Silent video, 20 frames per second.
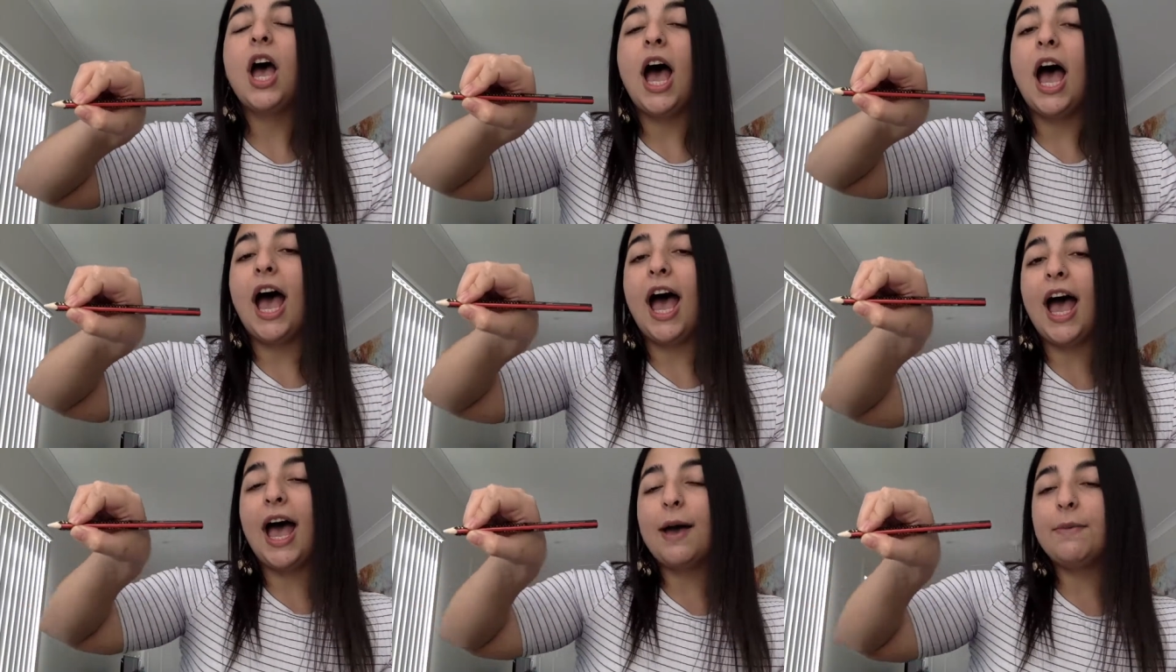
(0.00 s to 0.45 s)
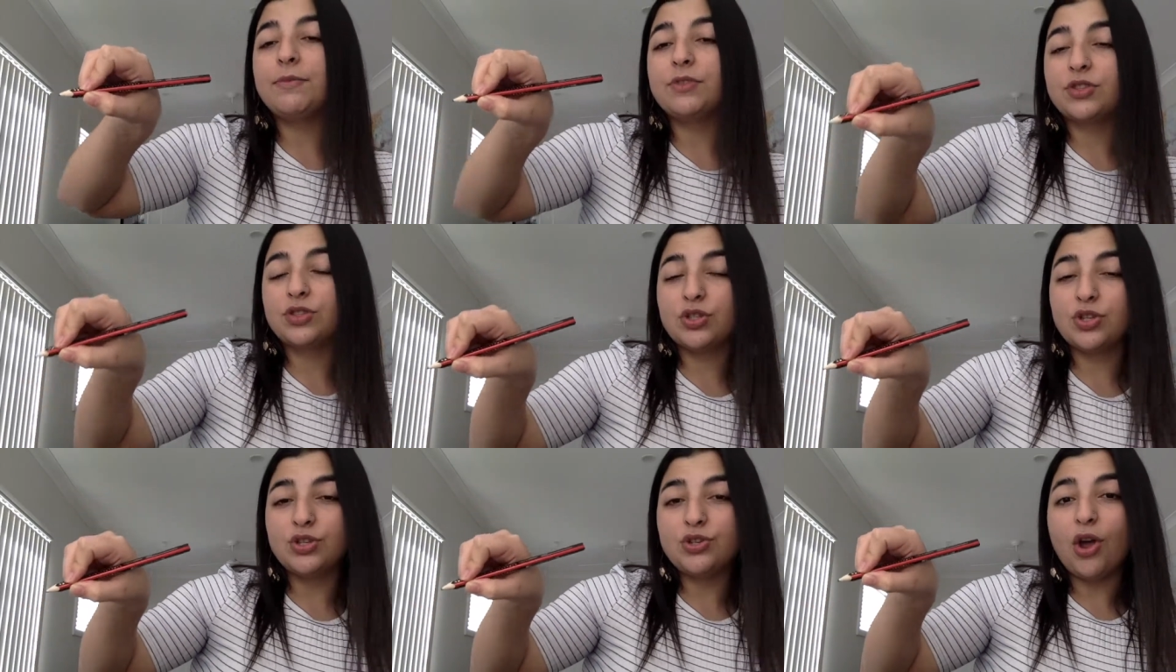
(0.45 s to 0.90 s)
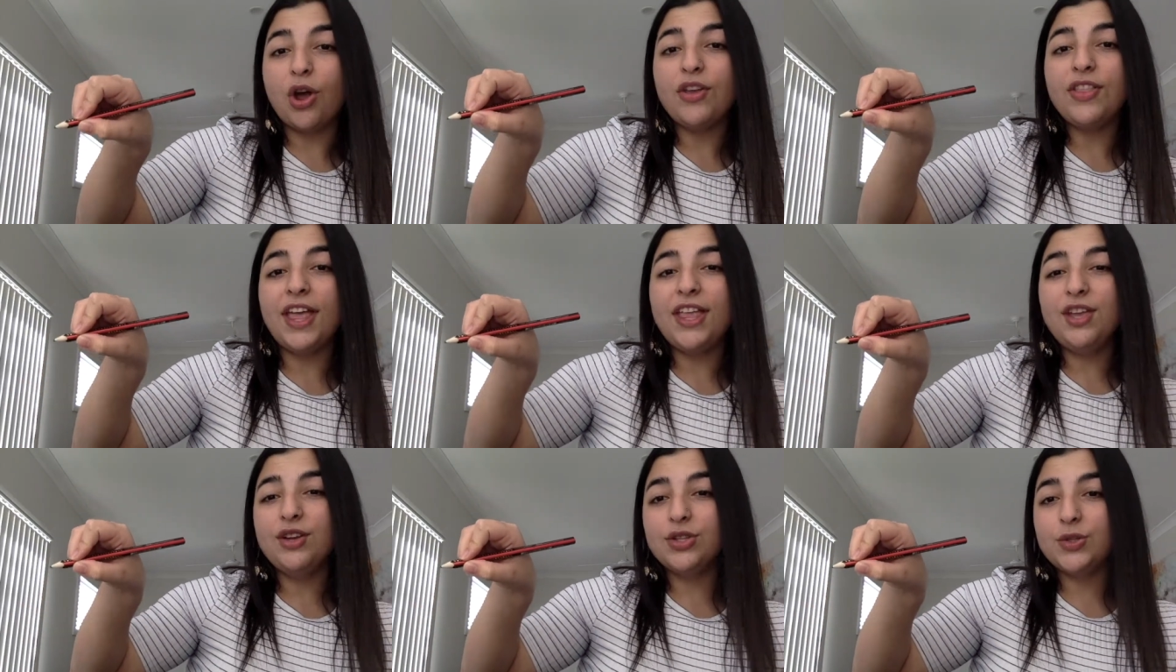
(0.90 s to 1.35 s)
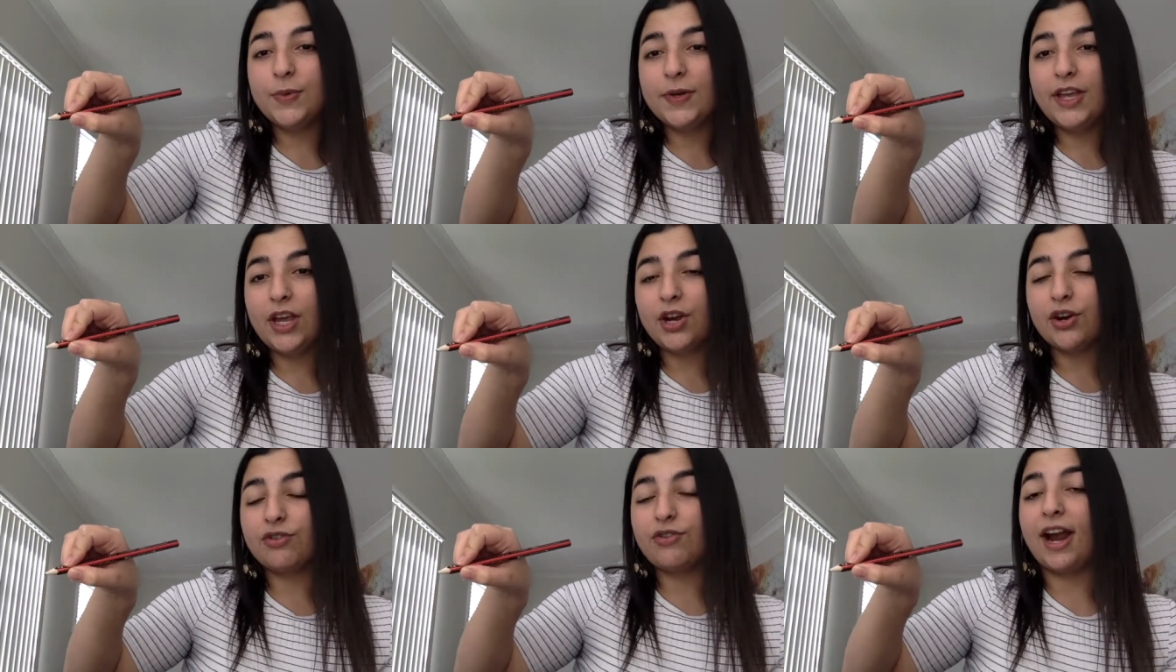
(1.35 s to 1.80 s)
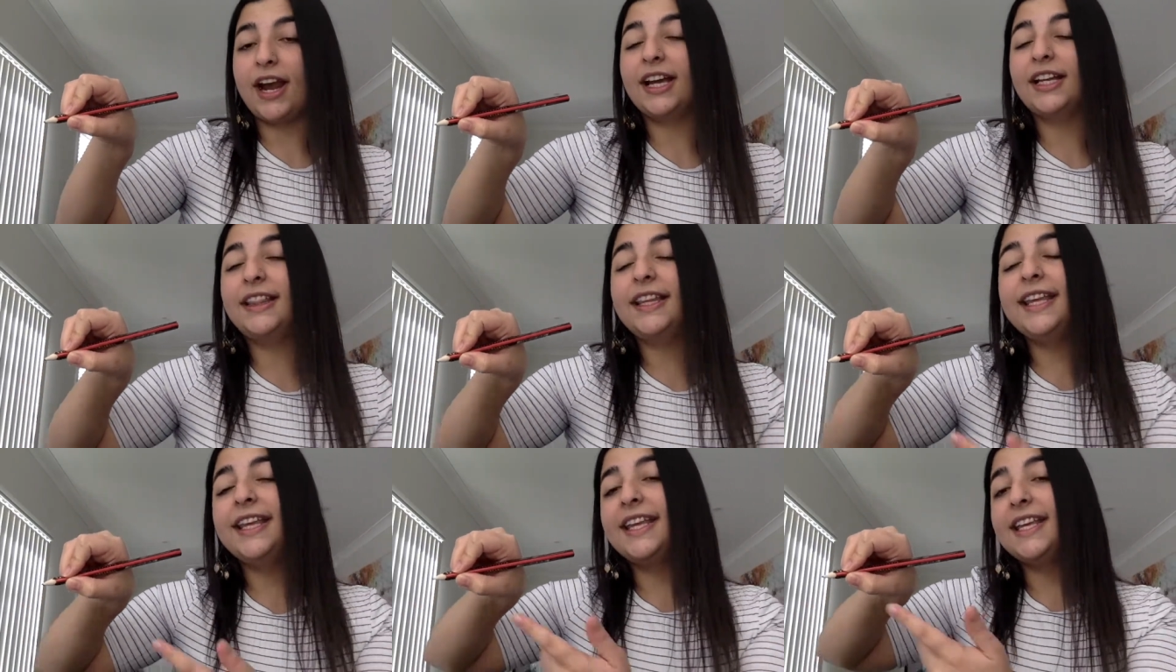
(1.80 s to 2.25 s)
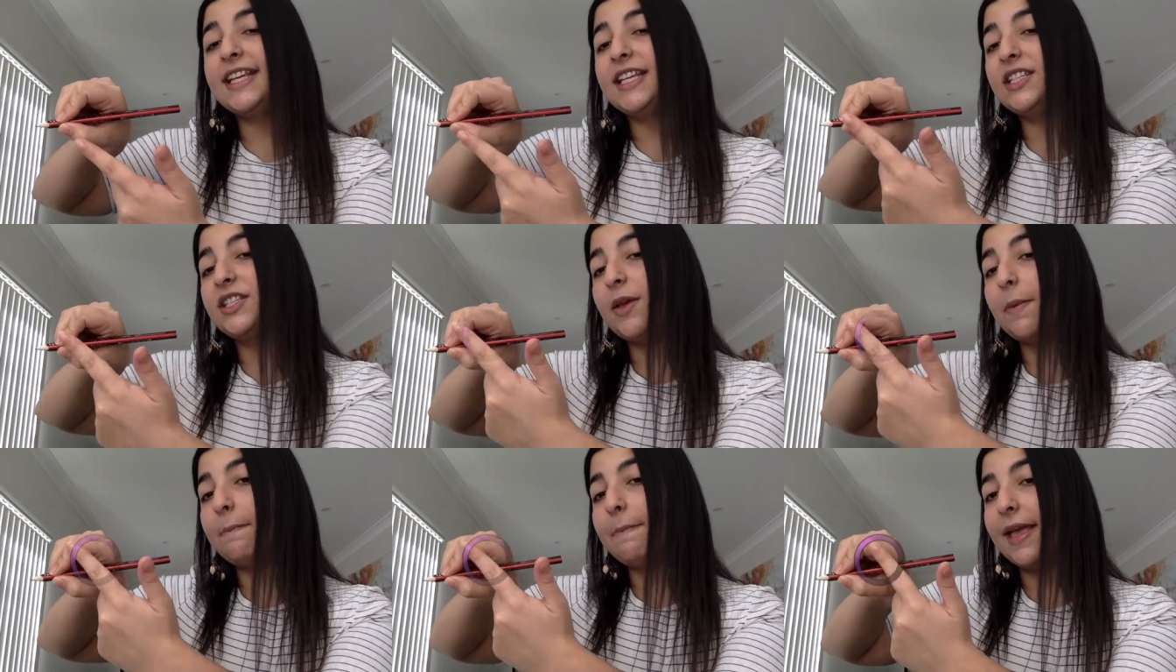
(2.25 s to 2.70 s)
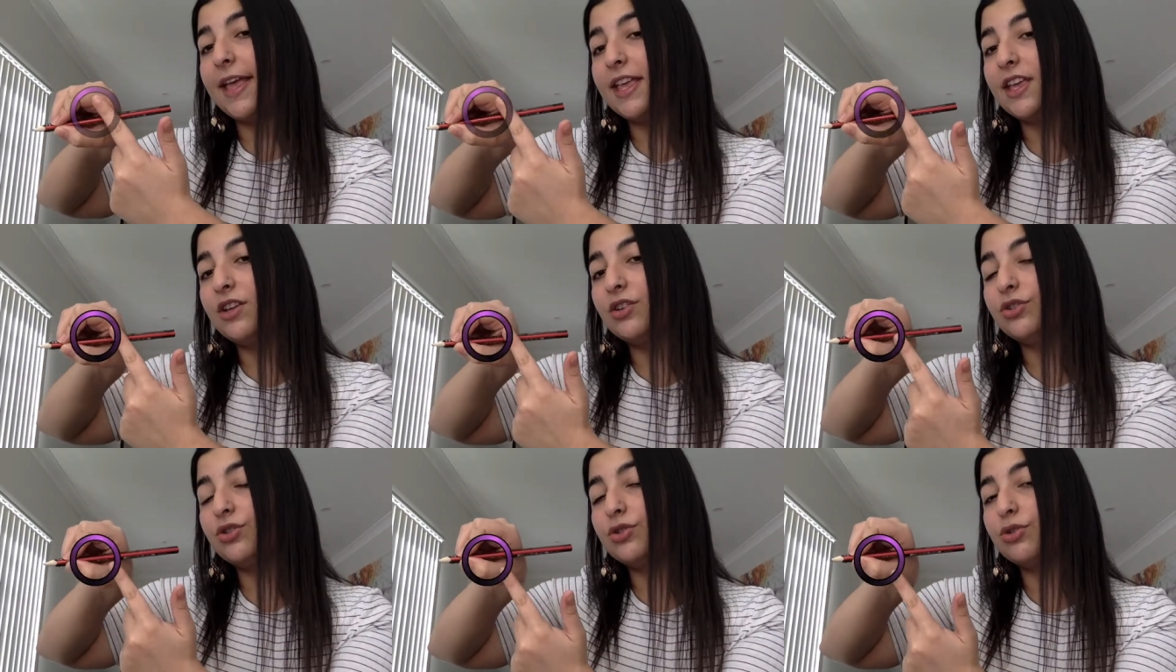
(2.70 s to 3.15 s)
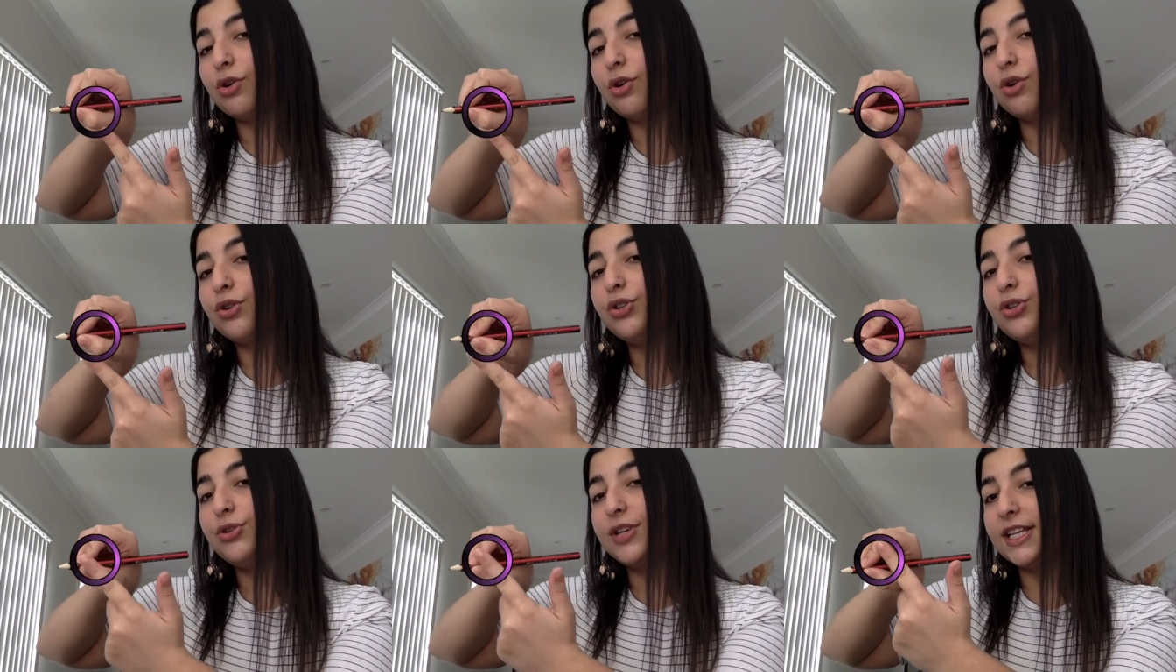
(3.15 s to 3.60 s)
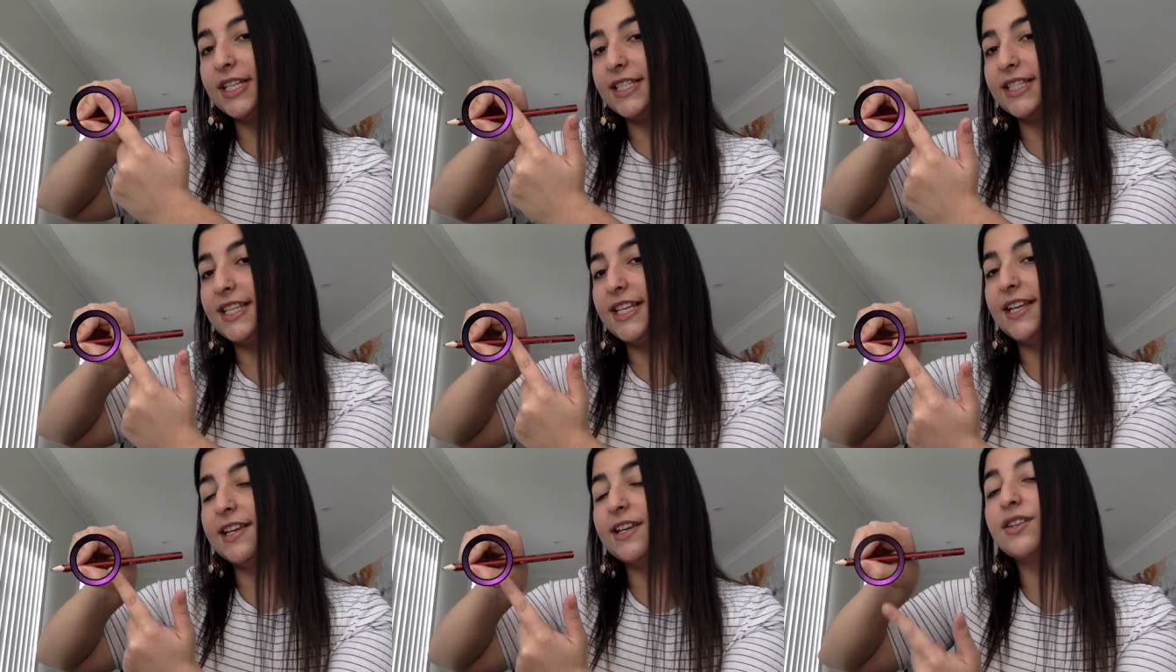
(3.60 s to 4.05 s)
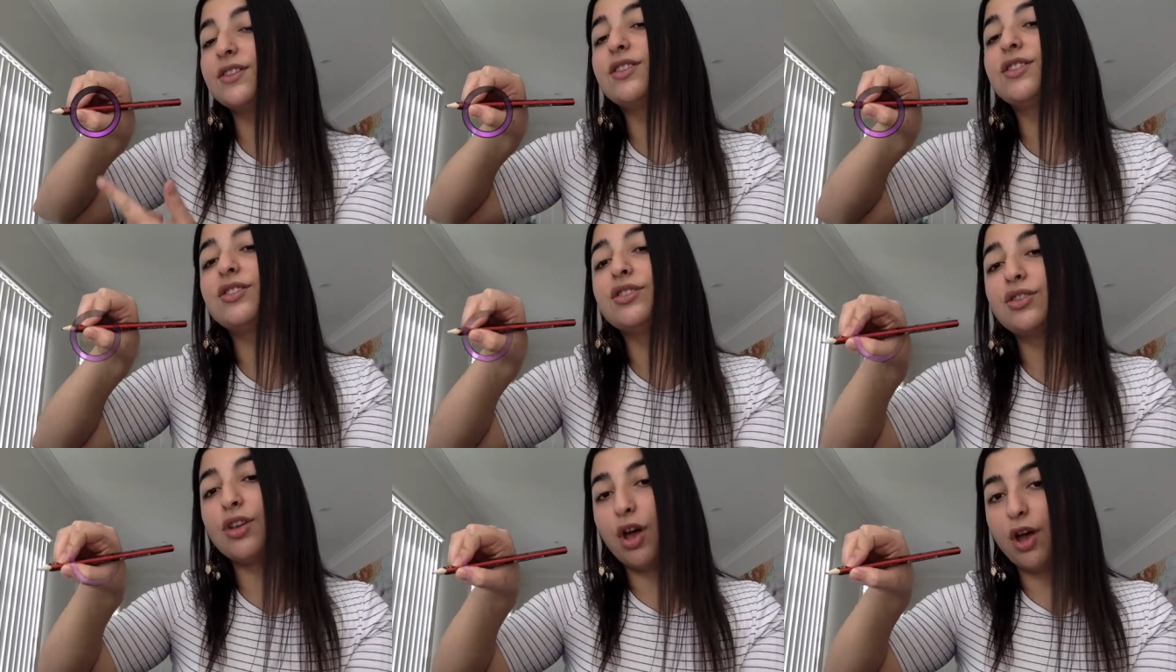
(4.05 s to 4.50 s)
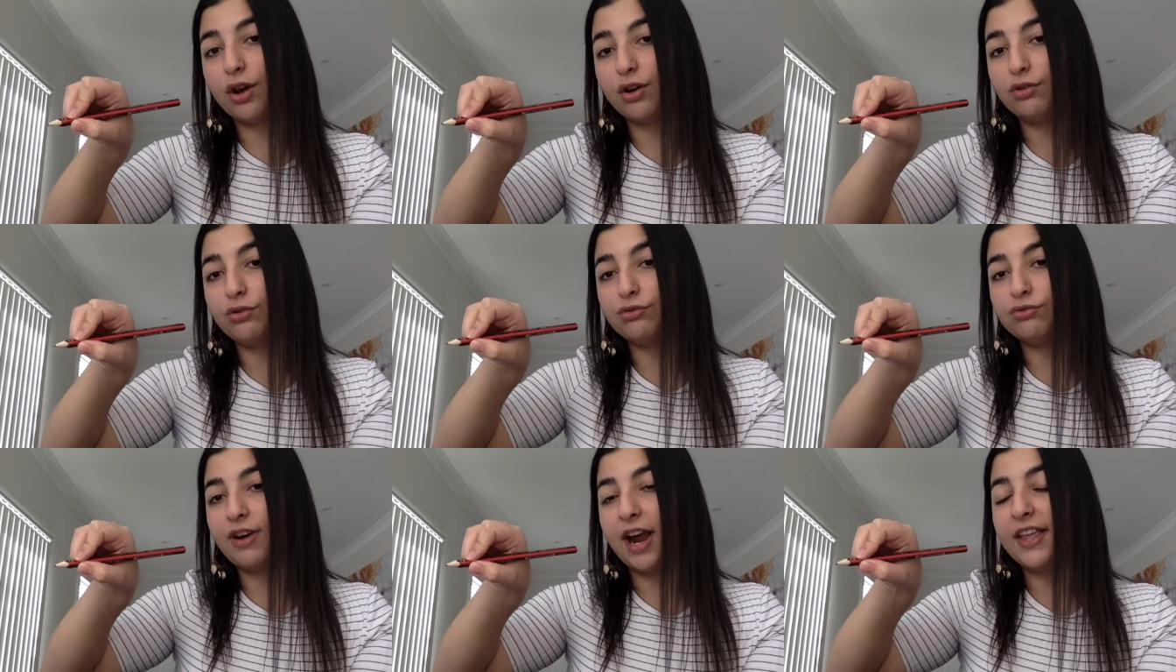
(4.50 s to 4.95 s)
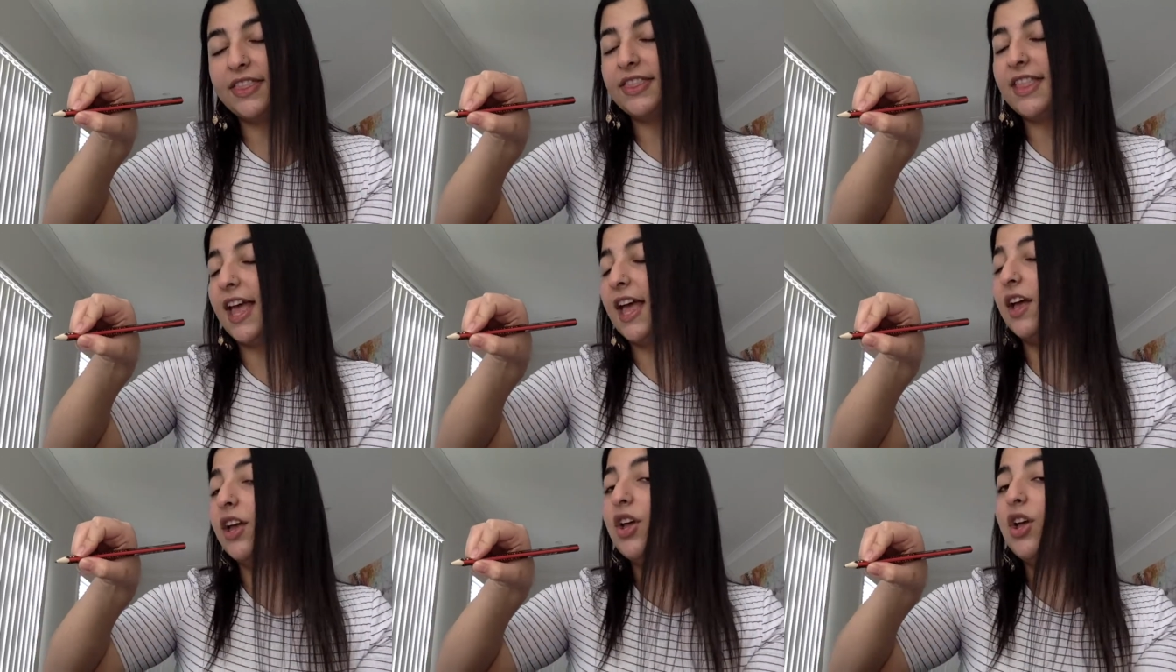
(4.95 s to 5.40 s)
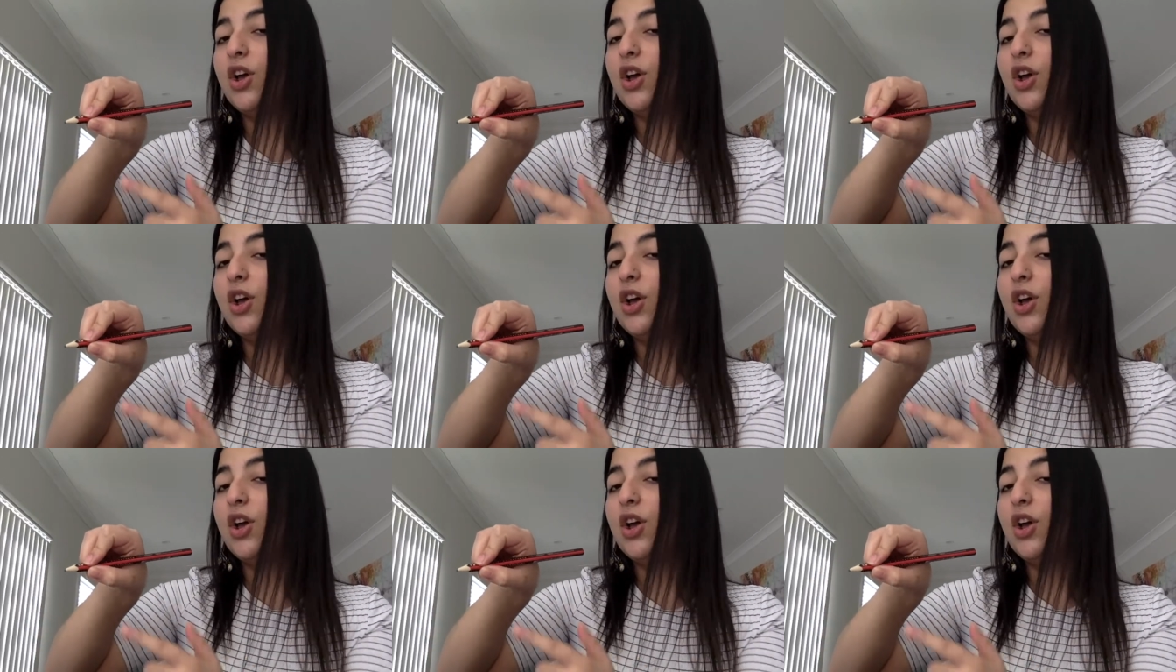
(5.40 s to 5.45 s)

Um, to know that you're doing it correctly is making sure you can see a circle right there.